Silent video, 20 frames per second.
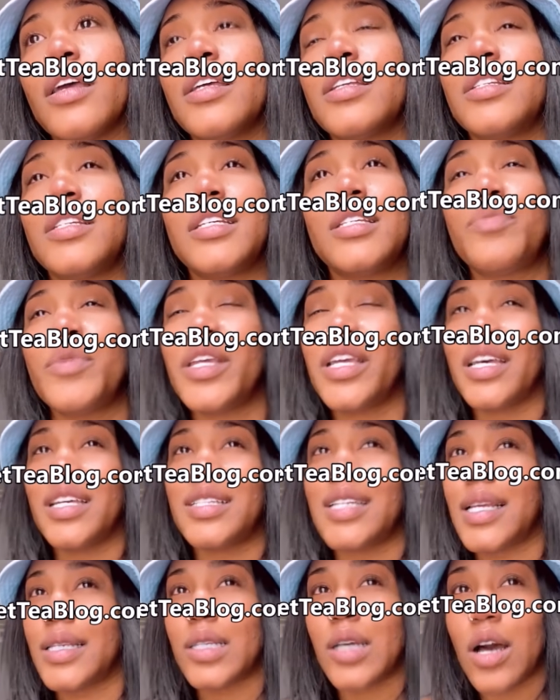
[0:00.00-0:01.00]
And just
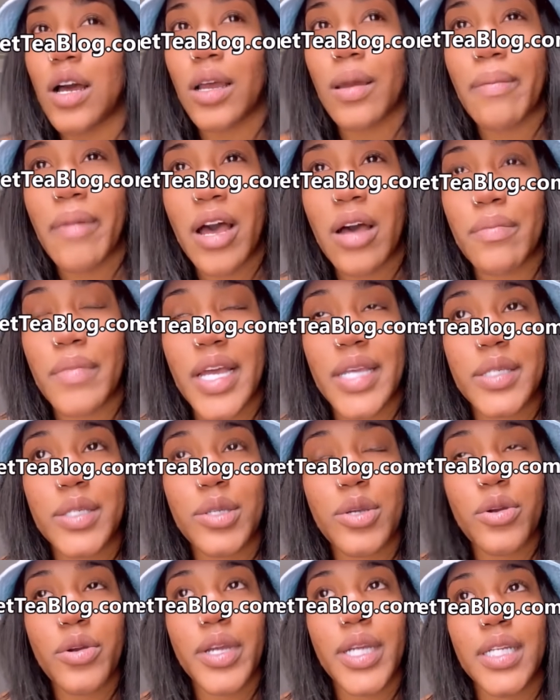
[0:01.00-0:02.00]
because I talk about my
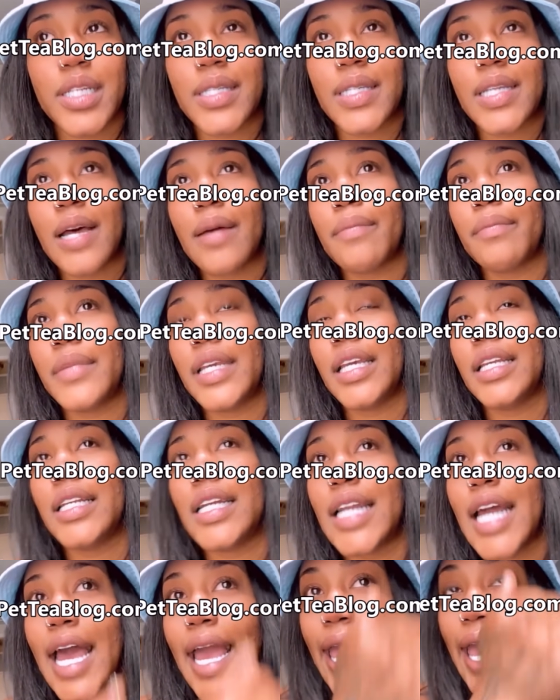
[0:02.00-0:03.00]
story does not mean
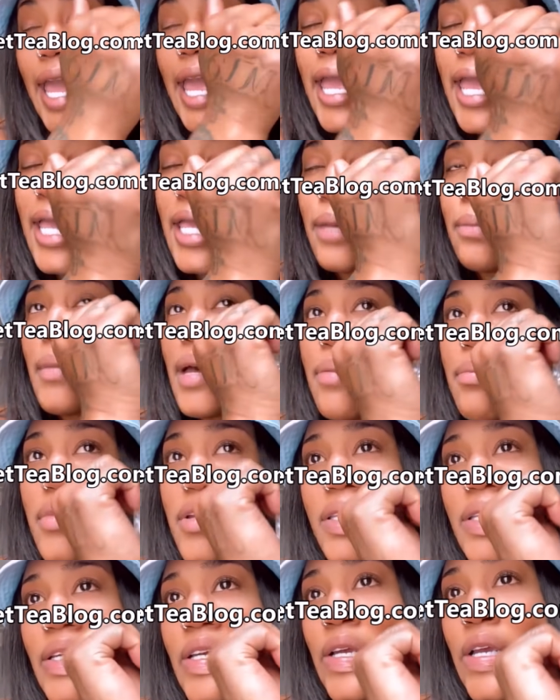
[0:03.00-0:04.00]
that I hate my
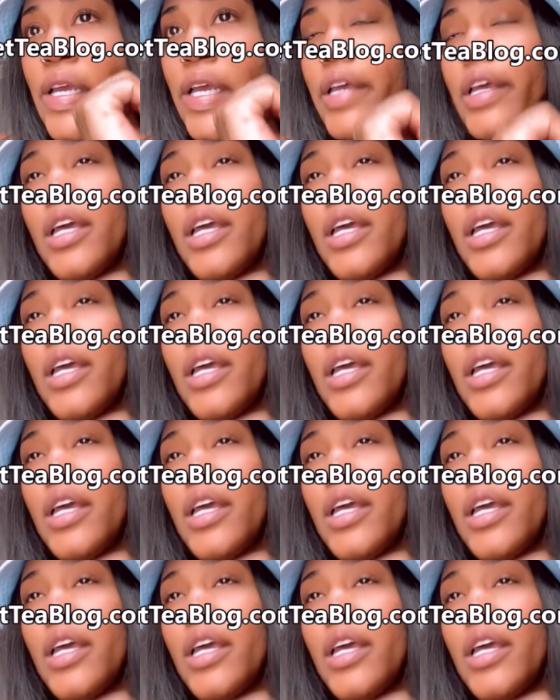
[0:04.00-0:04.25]
mother.